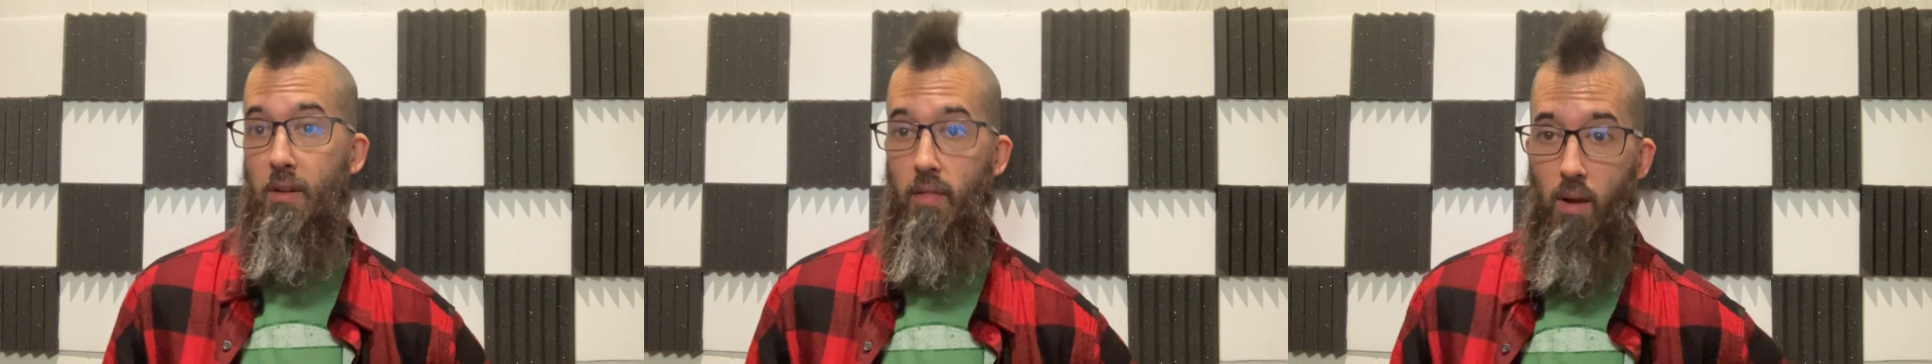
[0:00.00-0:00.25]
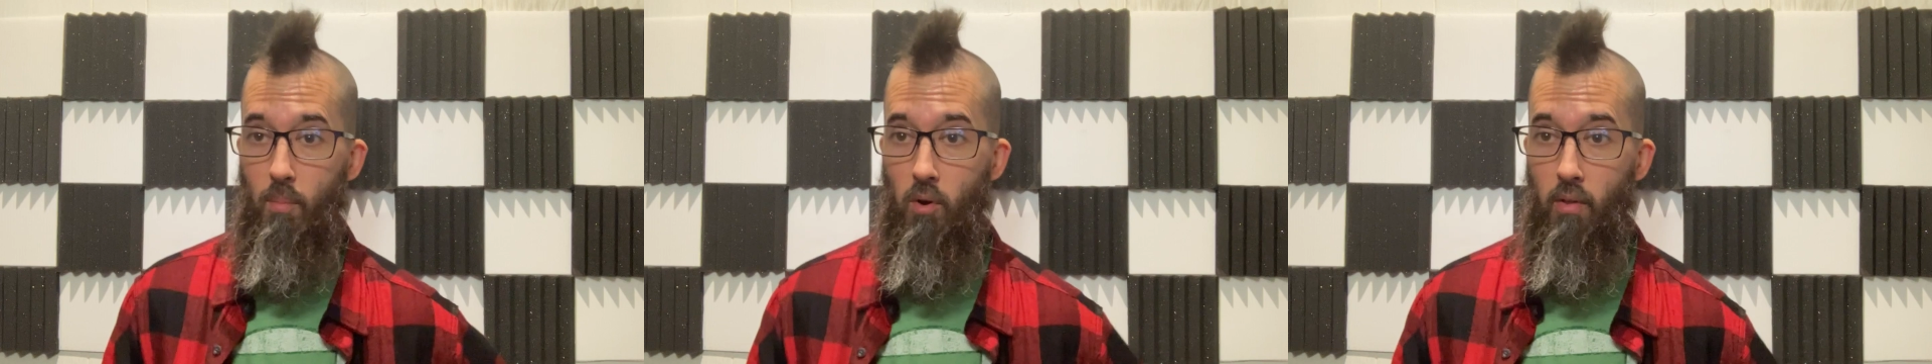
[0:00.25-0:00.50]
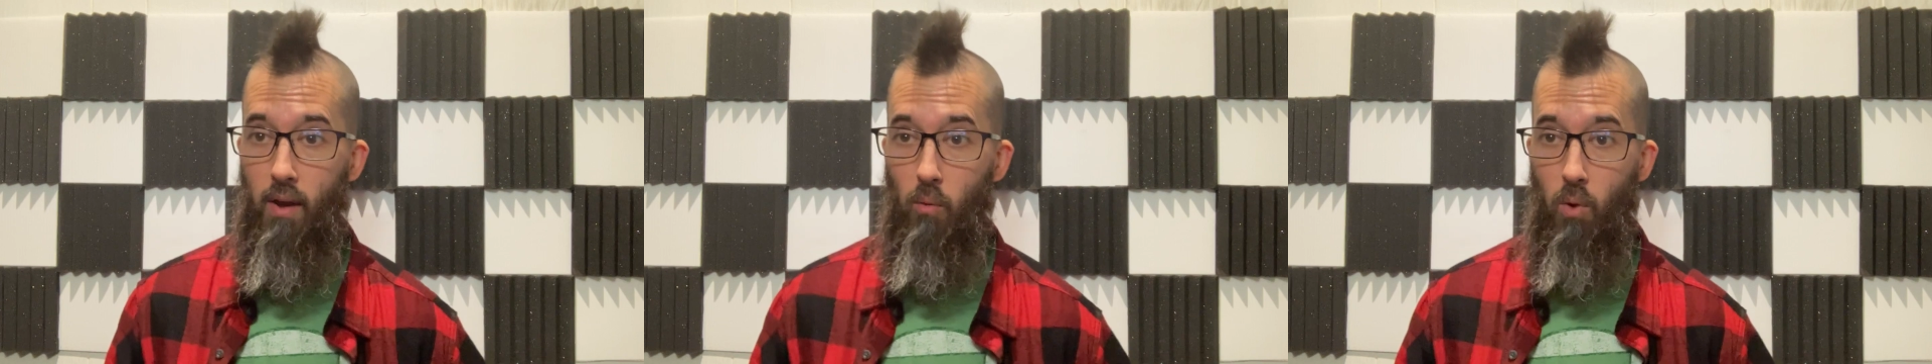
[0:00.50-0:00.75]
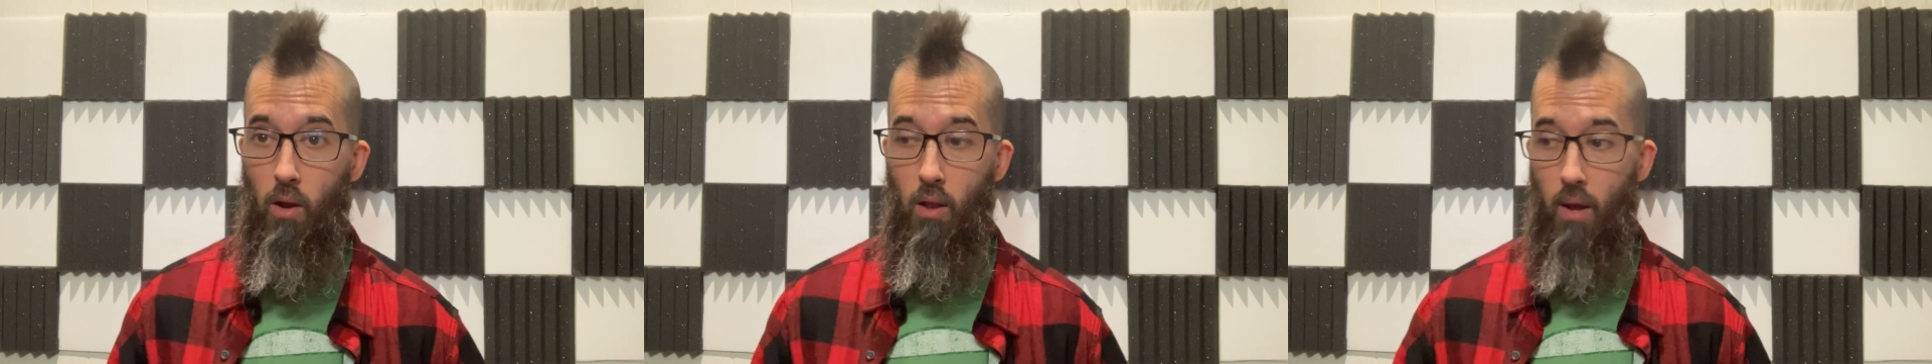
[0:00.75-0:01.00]
to them all that
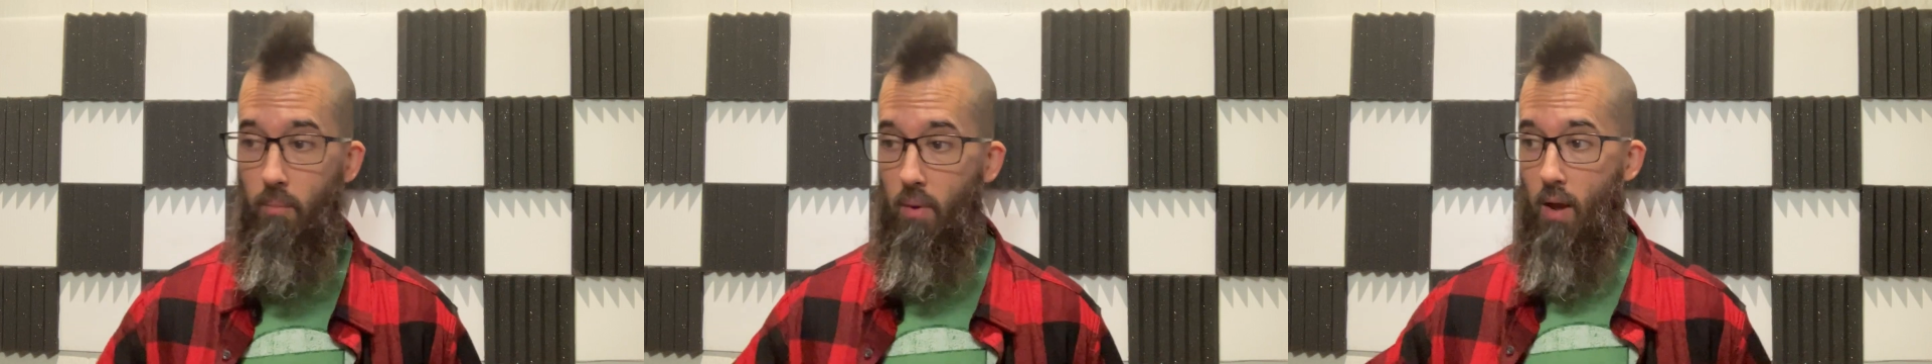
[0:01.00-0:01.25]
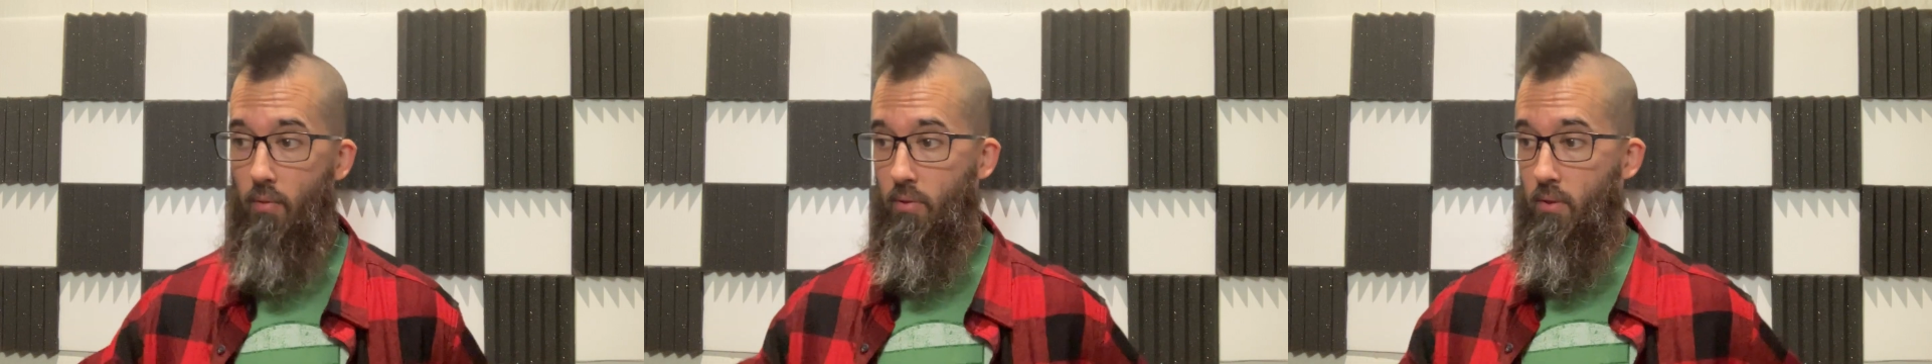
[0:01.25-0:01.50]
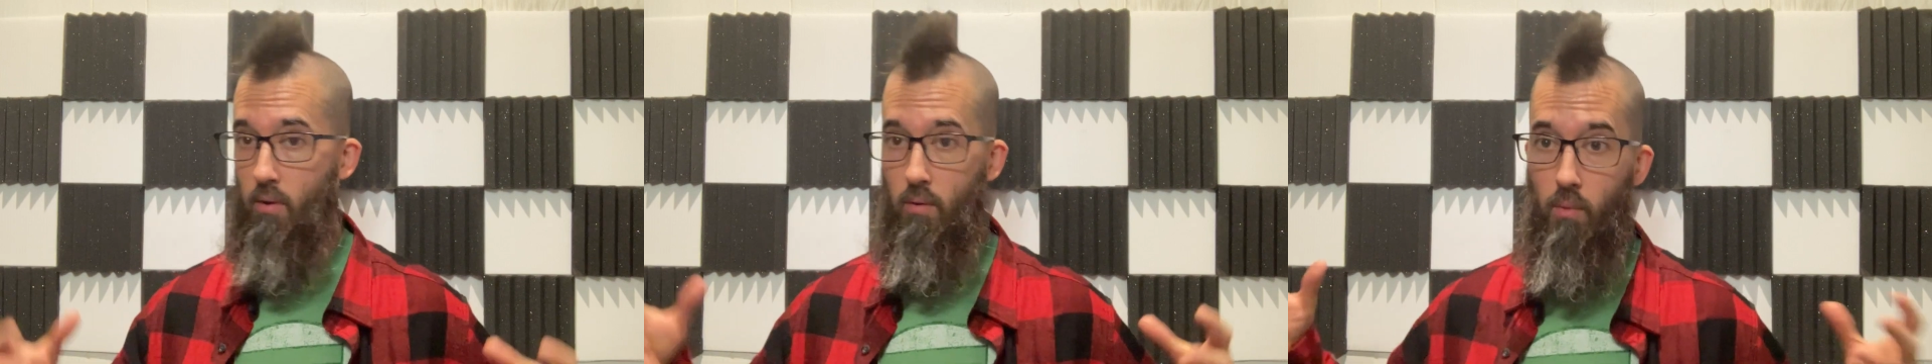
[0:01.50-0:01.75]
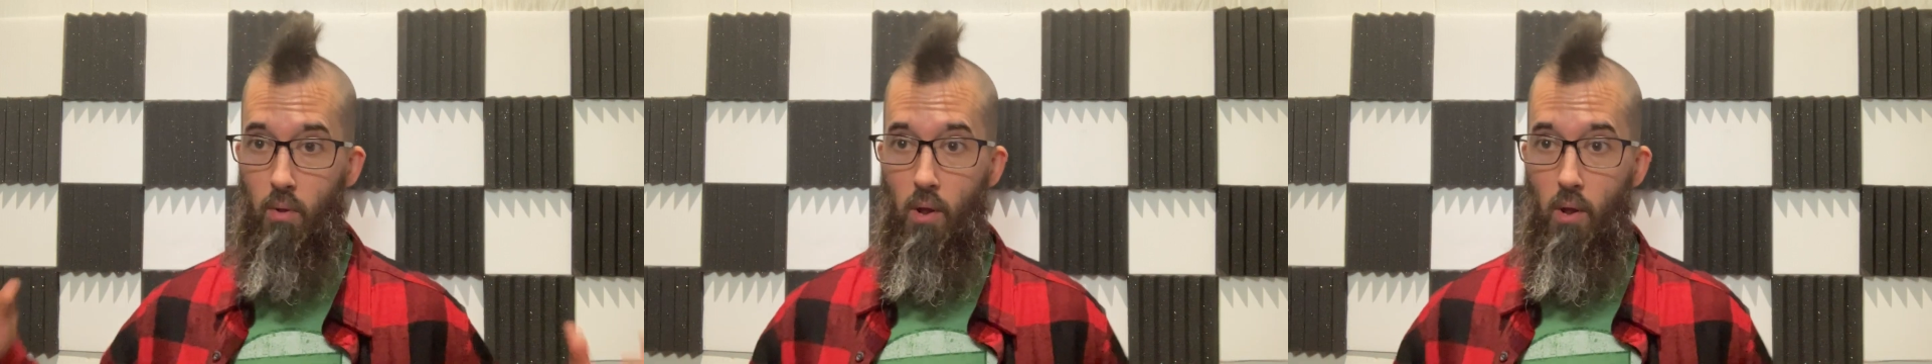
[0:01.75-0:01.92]
well. I'm not the